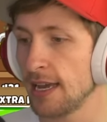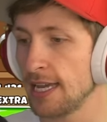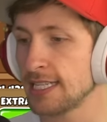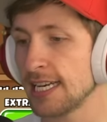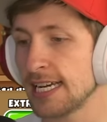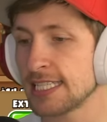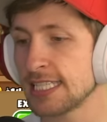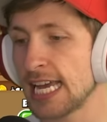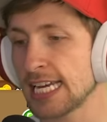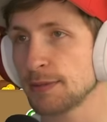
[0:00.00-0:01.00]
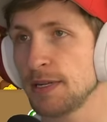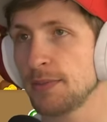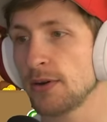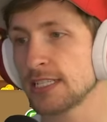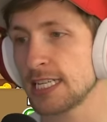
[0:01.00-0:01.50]
It's a nice attack speed
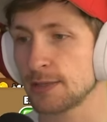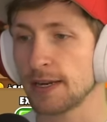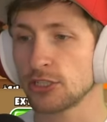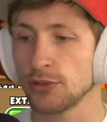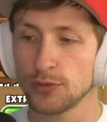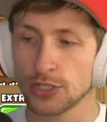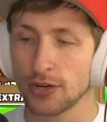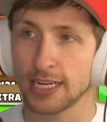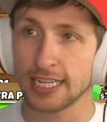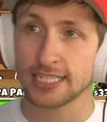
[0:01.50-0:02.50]
bonus, especially if we start getting